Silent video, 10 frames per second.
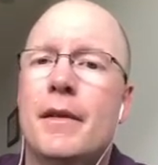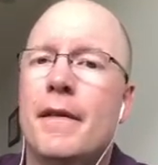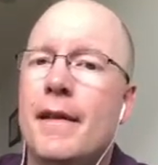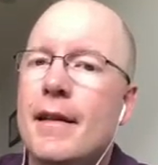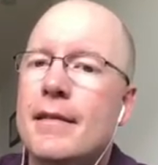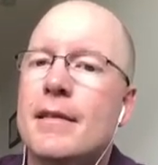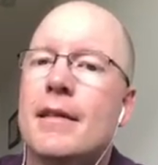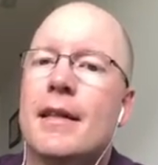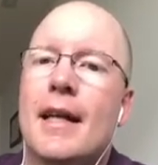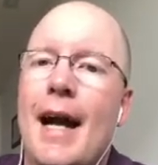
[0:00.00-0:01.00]
this is
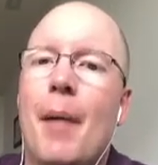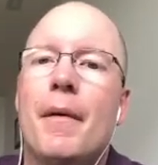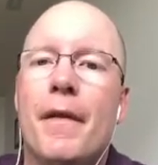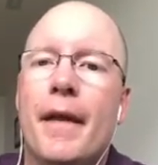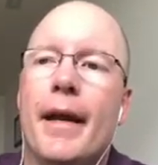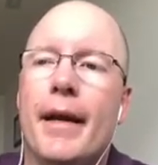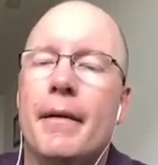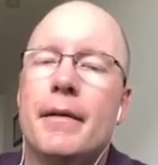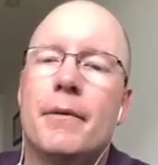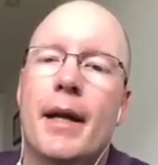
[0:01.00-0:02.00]
a common thing,
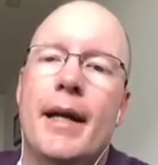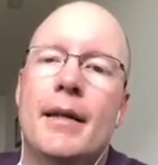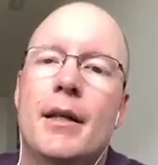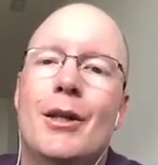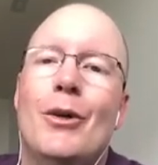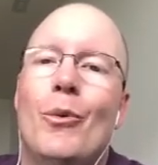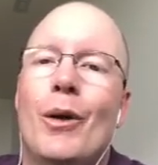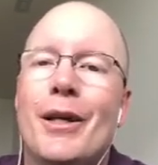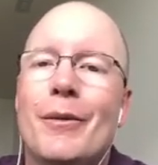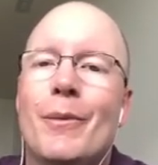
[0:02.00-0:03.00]
right?
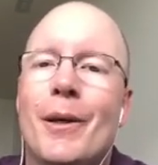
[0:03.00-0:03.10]
What